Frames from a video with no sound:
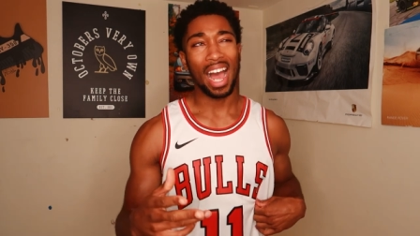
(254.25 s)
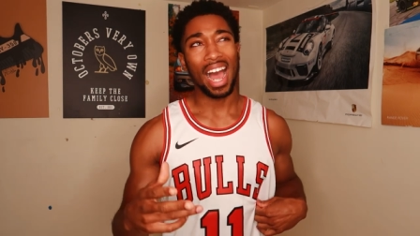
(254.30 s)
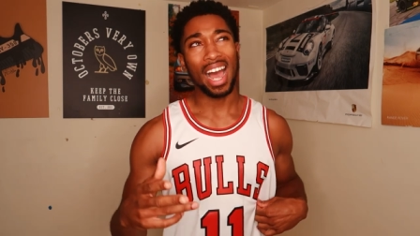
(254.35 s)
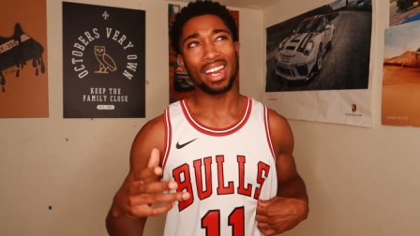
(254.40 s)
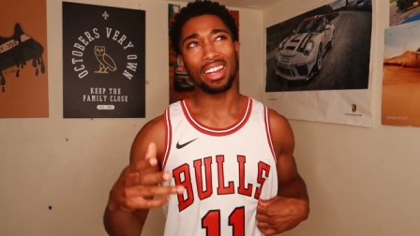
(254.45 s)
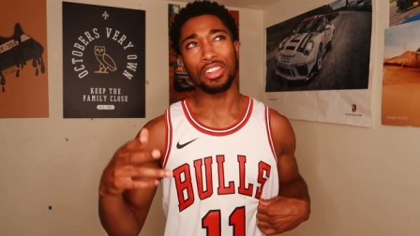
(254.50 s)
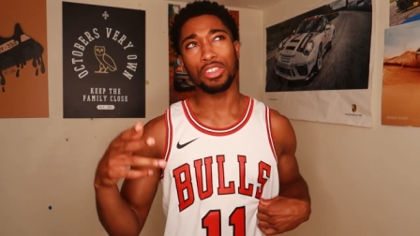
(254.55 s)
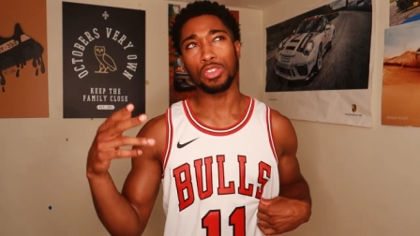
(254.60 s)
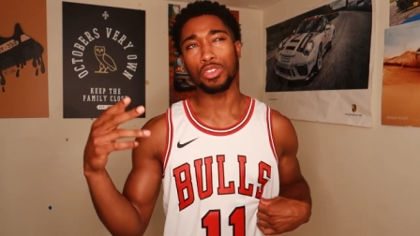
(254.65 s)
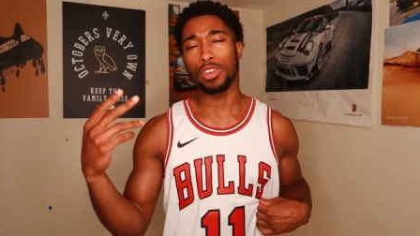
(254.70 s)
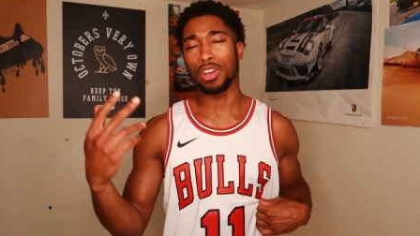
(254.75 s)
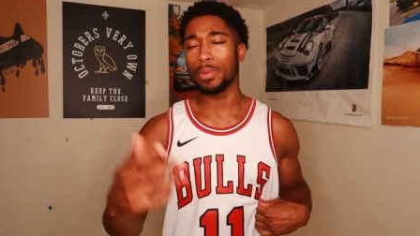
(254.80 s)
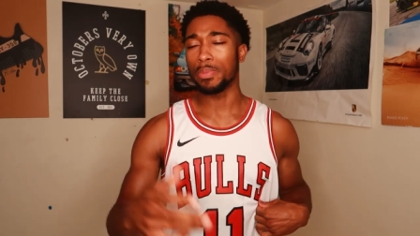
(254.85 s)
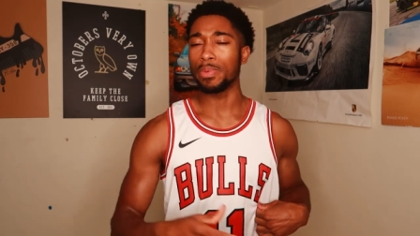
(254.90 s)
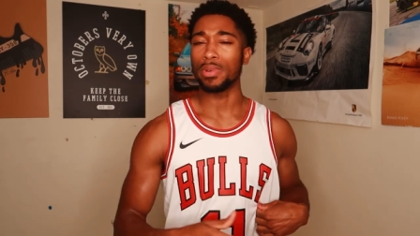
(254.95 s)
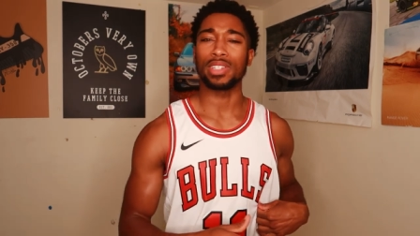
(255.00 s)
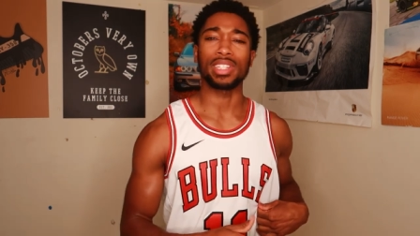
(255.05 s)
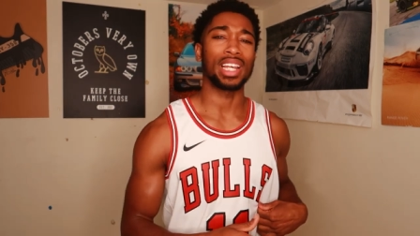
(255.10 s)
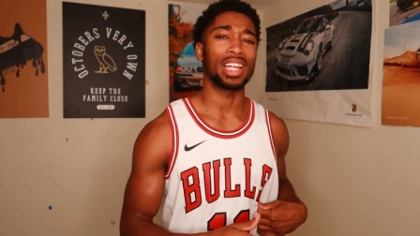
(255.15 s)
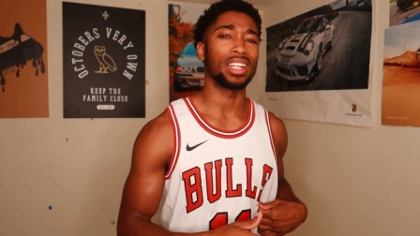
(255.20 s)
I had a
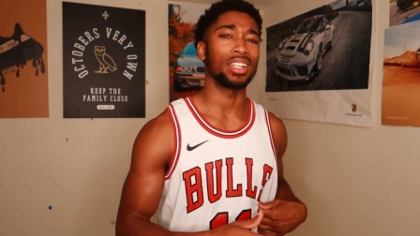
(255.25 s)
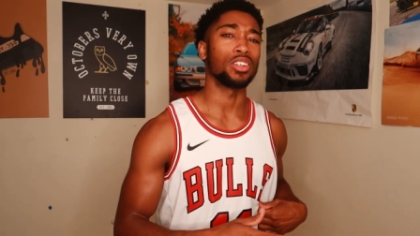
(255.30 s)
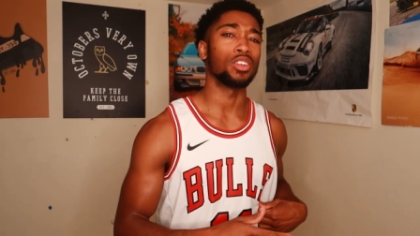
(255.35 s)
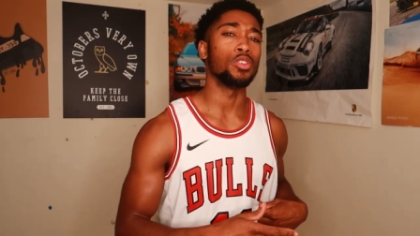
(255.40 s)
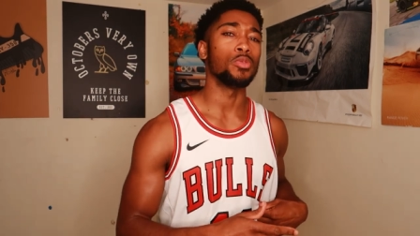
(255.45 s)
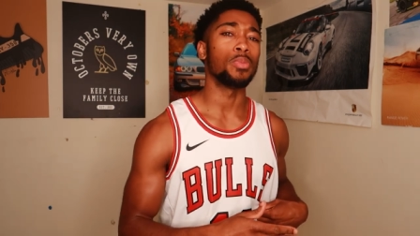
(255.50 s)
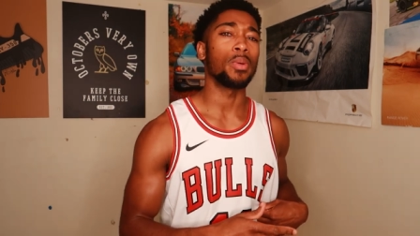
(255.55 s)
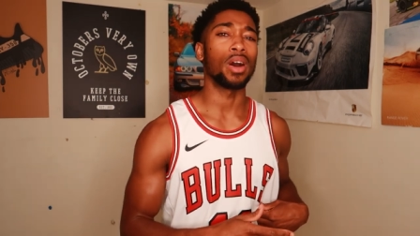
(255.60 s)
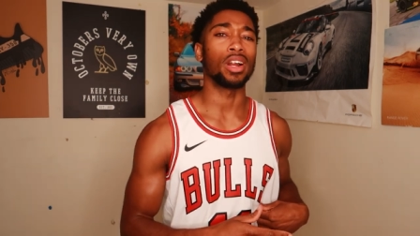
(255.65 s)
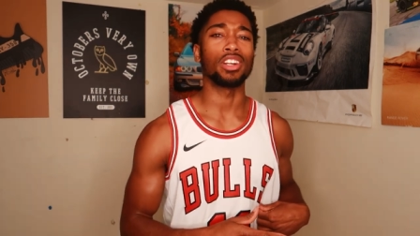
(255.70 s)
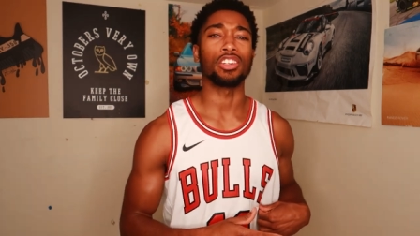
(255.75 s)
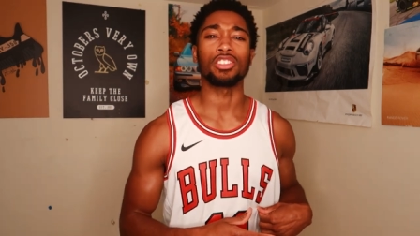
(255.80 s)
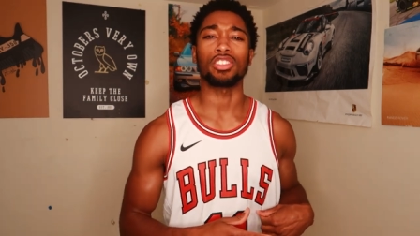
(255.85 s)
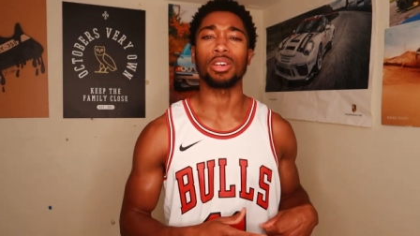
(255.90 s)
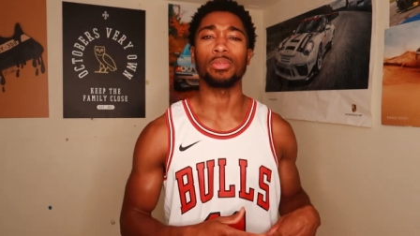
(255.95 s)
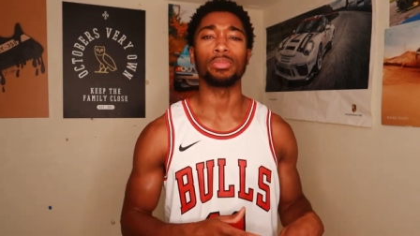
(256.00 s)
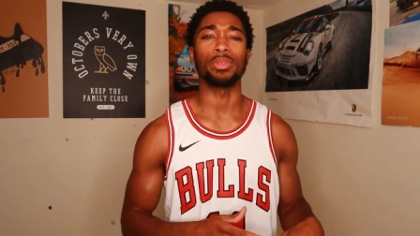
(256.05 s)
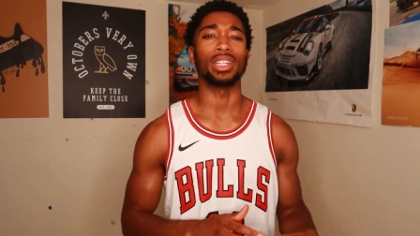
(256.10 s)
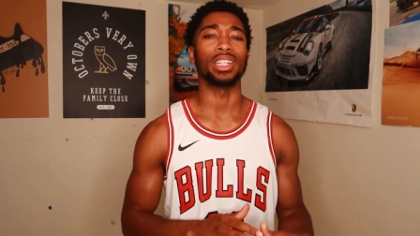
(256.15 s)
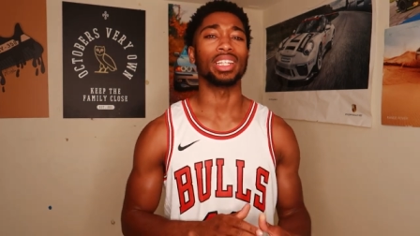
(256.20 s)
30% coupon or
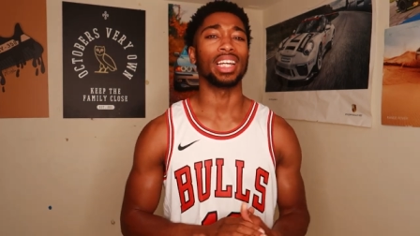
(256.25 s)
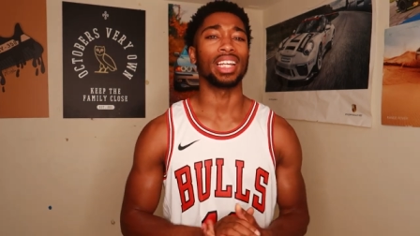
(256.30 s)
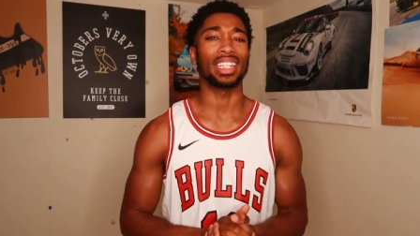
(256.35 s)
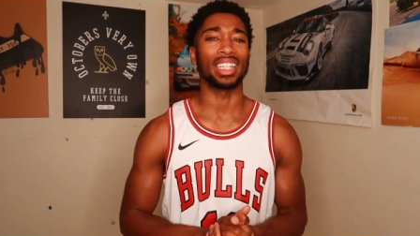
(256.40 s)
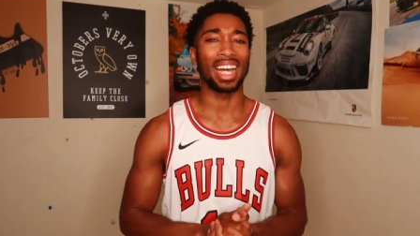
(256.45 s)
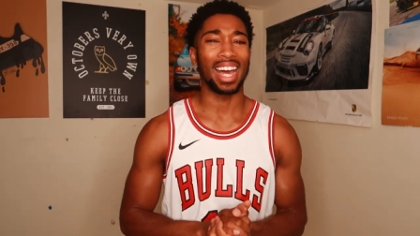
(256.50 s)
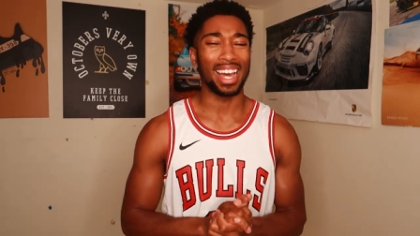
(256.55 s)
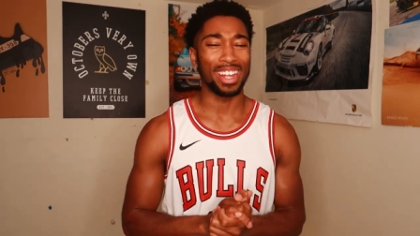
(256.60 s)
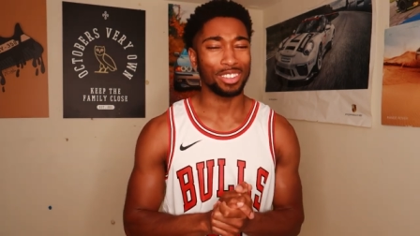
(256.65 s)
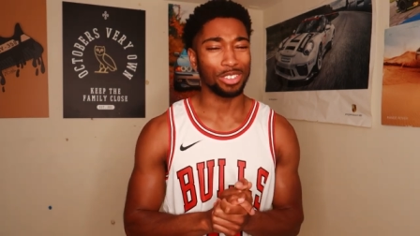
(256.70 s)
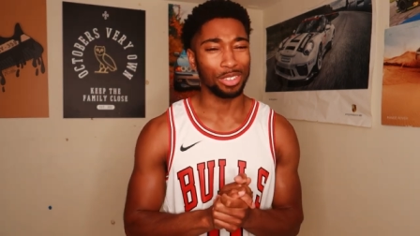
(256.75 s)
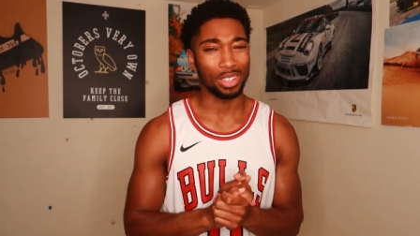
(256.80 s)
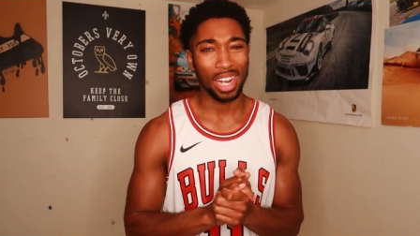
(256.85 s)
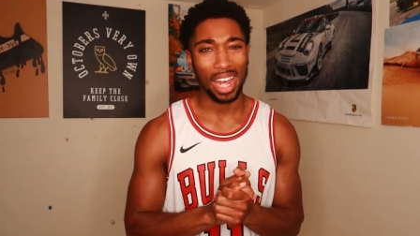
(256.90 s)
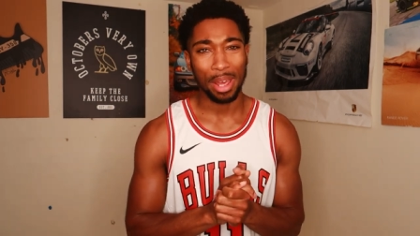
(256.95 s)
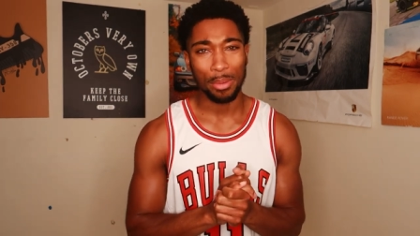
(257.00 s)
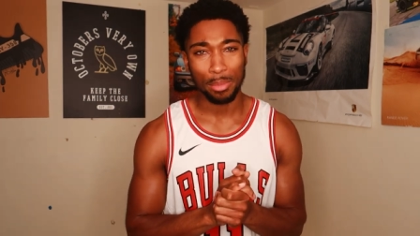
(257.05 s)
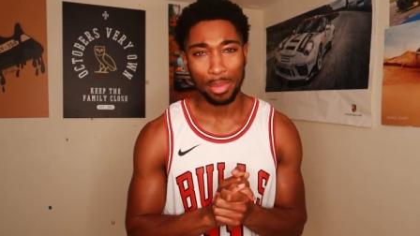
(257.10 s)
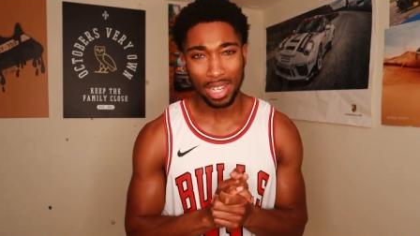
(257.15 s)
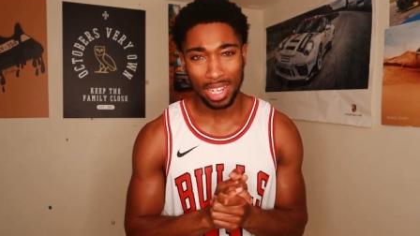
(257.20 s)
something like that through the
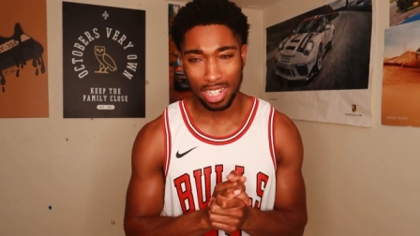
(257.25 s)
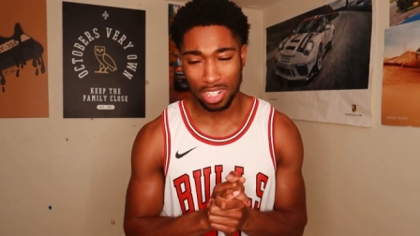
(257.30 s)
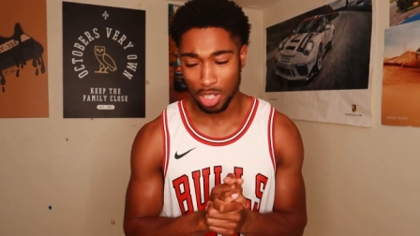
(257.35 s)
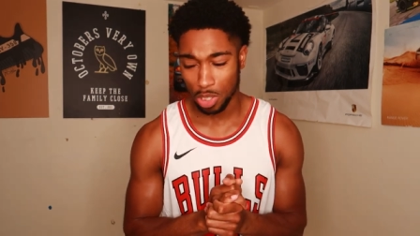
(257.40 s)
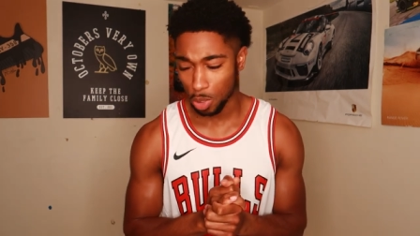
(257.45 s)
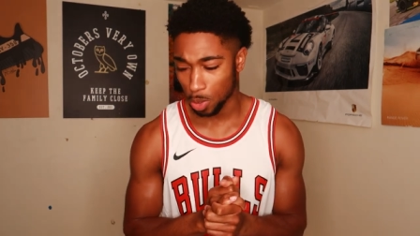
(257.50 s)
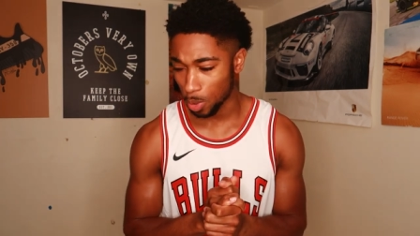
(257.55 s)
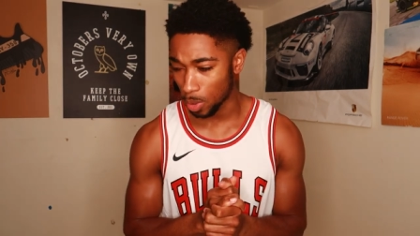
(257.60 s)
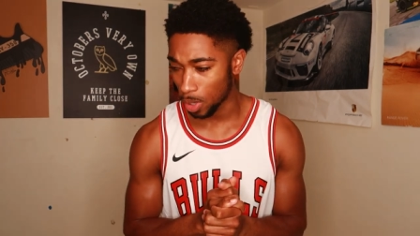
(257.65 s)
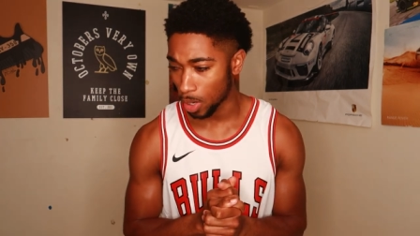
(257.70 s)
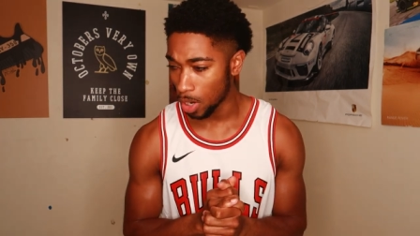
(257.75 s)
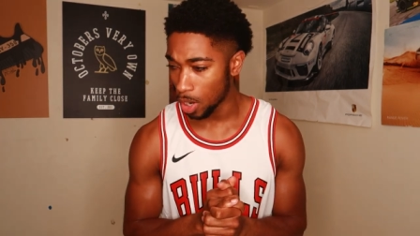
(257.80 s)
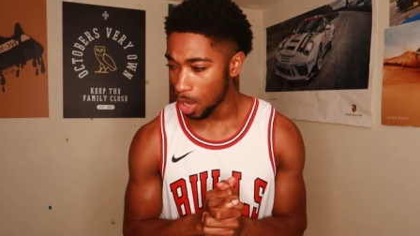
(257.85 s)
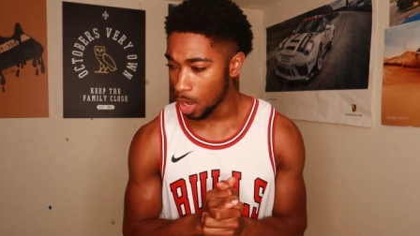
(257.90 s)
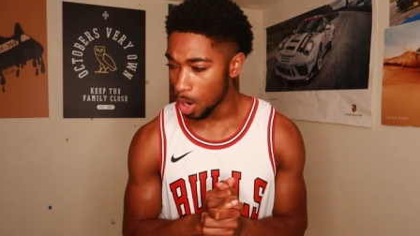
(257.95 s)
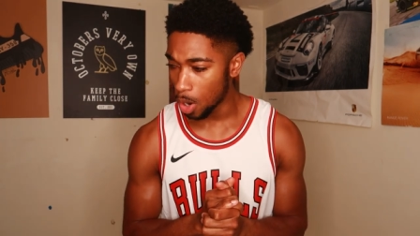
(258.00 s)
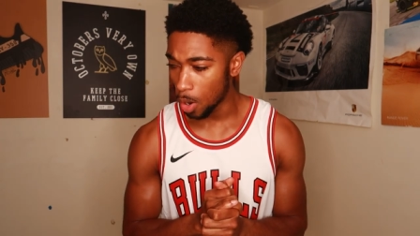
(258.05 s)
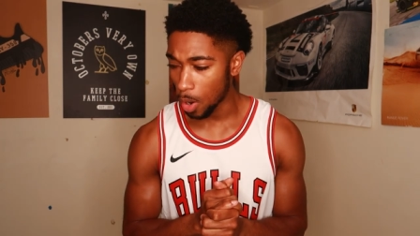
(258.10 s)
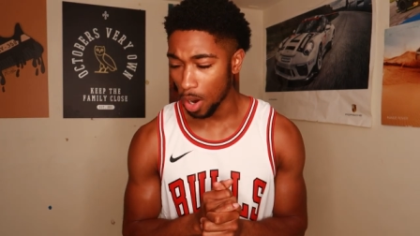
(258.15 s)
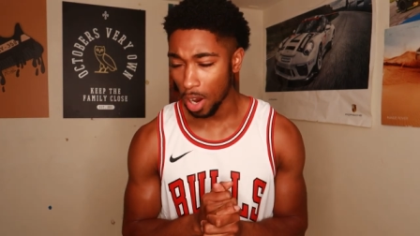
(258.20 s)
NBA store
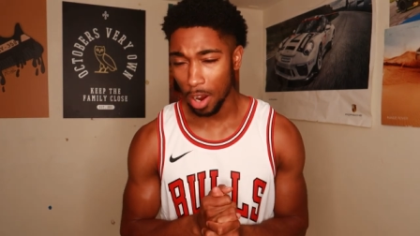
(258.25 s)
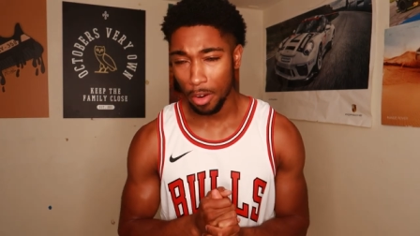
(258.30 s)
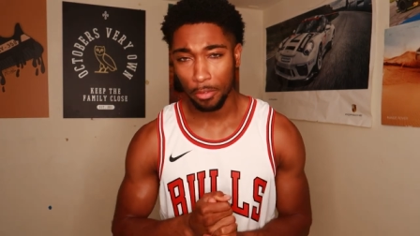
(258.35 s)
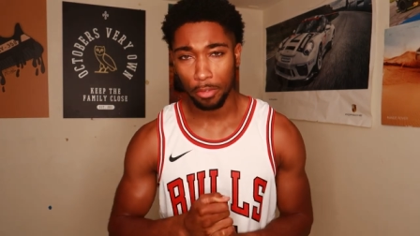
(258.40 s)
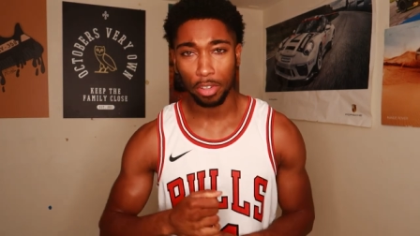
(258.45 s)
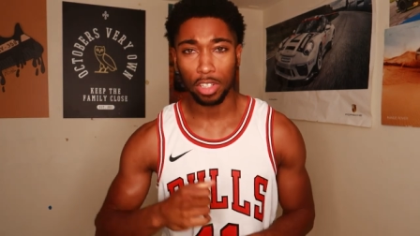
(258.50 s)
or um,